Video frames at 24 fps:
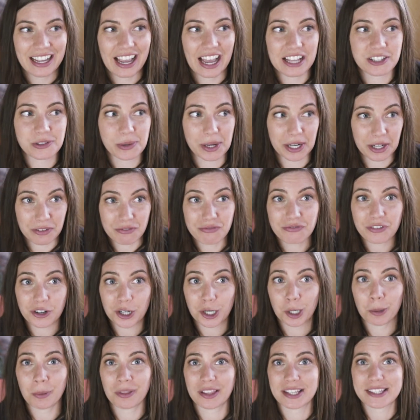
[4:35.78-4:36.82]
And so I
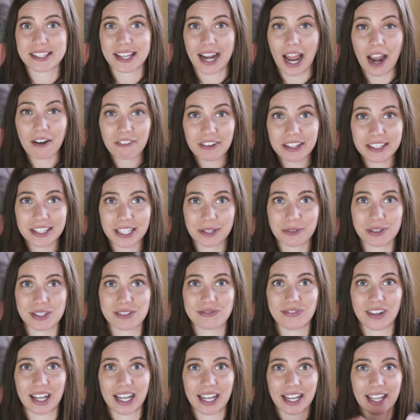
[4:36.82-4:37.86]
confirmed, and they said everything was
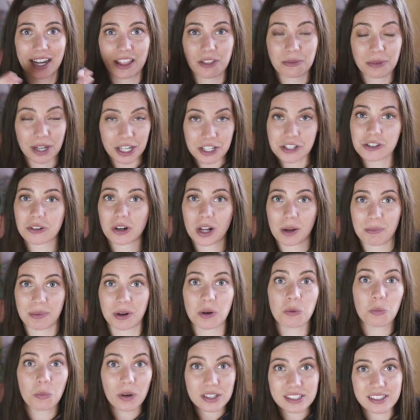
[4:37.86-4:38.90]
fine. And then when I showed up and
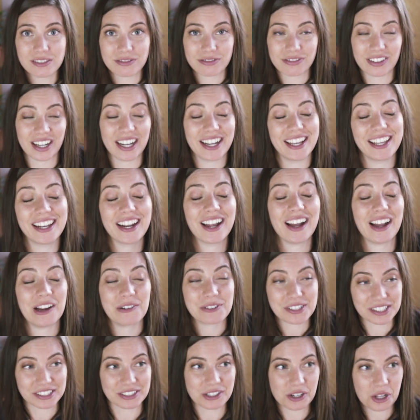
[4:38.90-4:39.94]
it wasn't fine, I
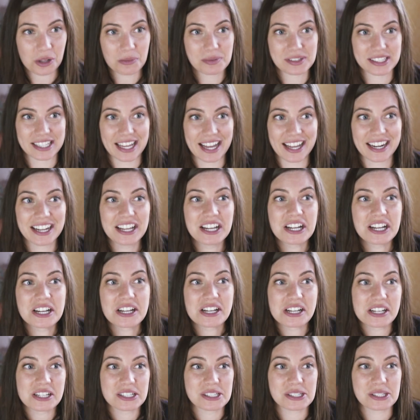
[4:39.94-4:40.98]
was a little upset.
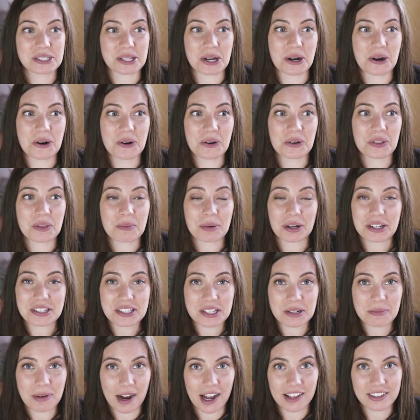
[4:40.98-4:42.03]
So the person
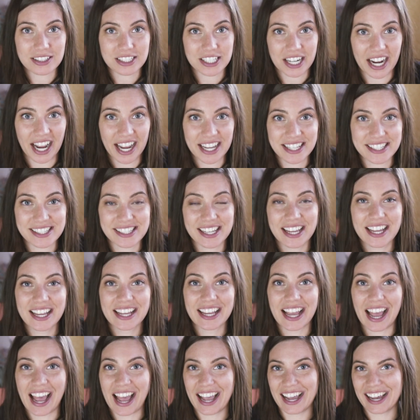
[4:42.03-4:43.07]
apologized,
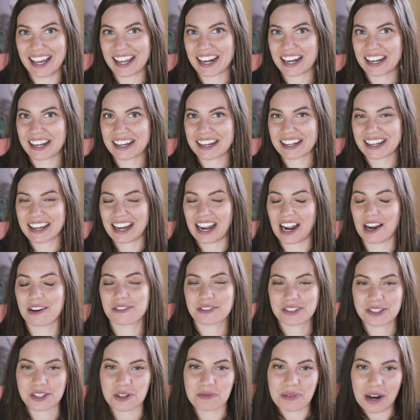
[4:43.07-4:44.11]
and I
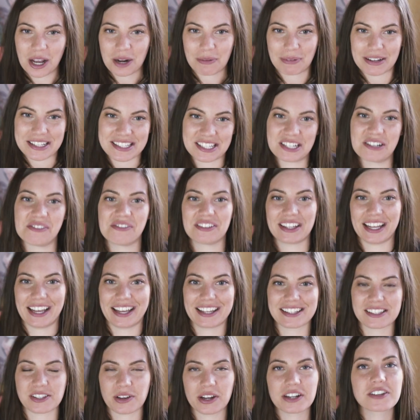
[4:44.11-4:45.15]
was so proud of myself.
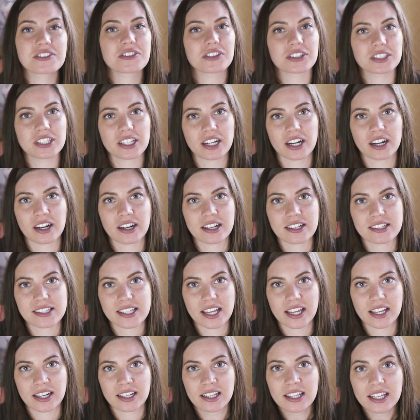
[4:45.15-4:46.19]
And so I just looked at her and I
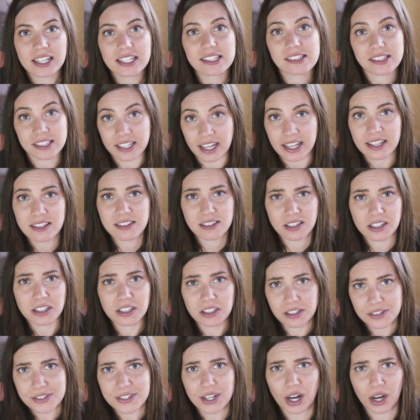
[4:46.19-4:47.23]
said, "It's nice that
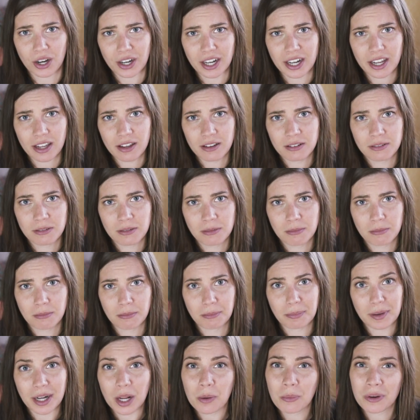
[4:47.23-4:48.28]
you're sorry,
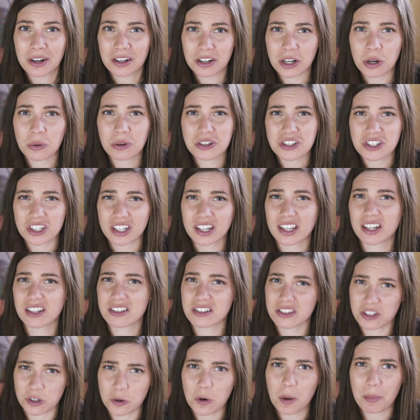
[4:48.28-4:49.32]
but I want to know what you're gonna
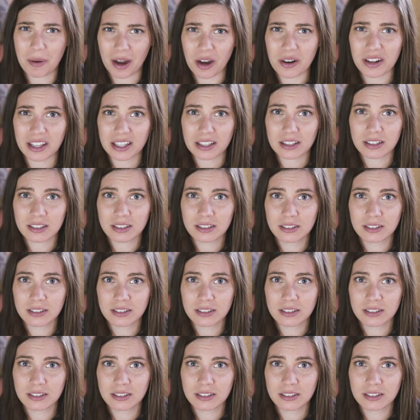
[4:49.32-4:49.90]
do about it."